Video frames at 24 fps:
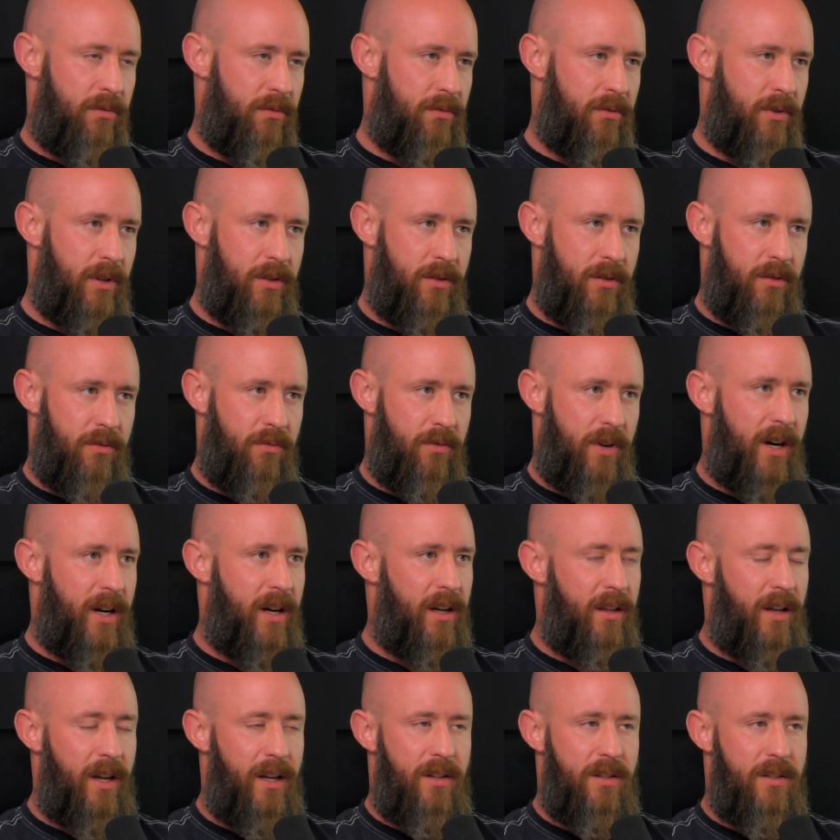doesn't
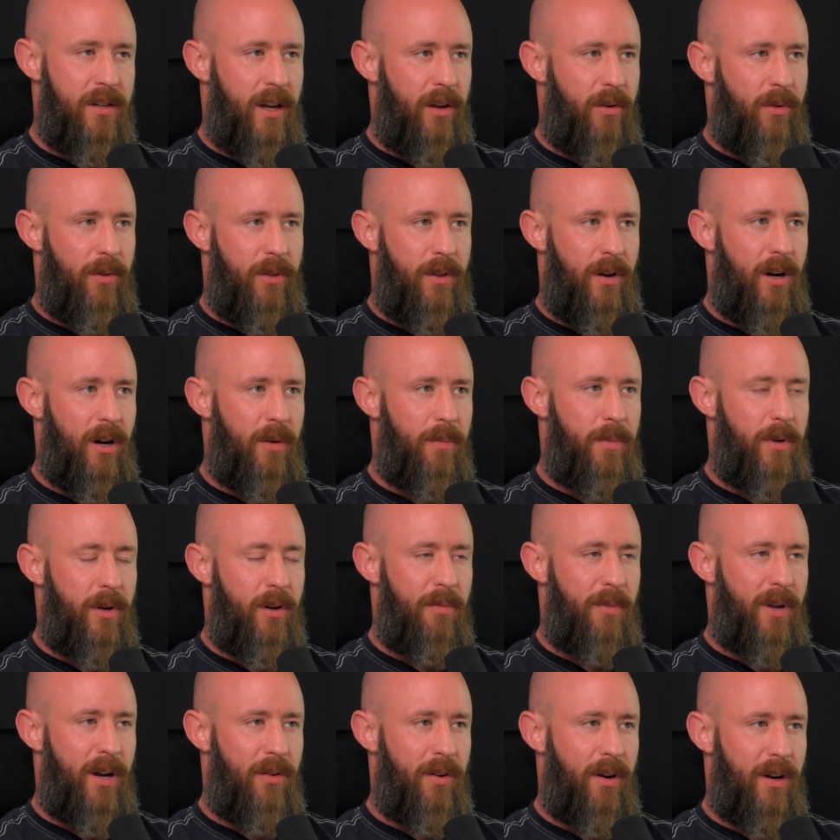regulate psychotherapy
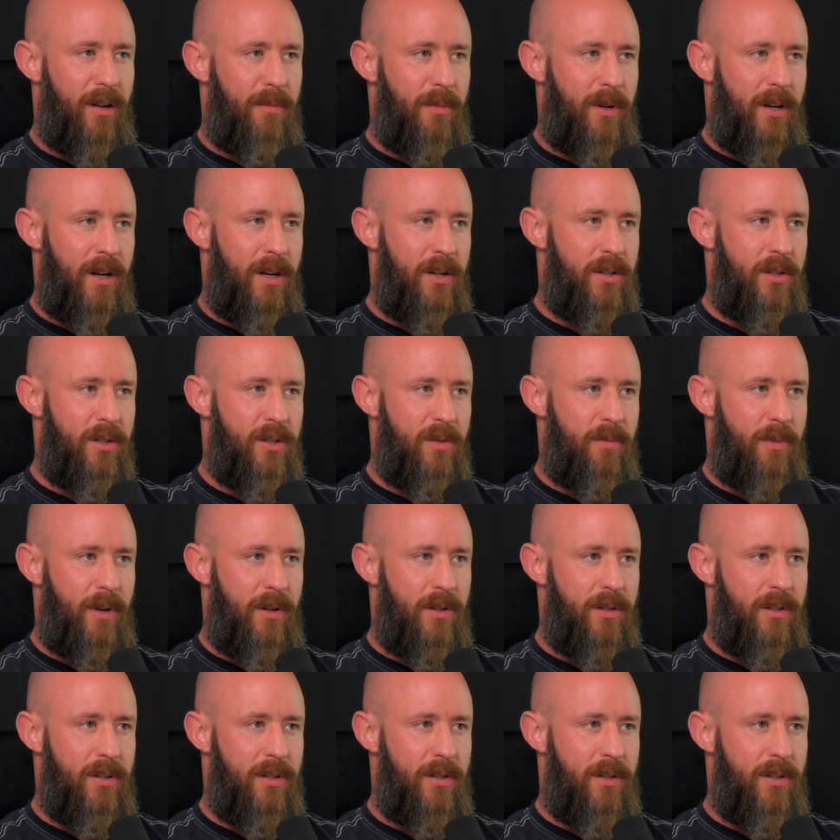or make recommendations about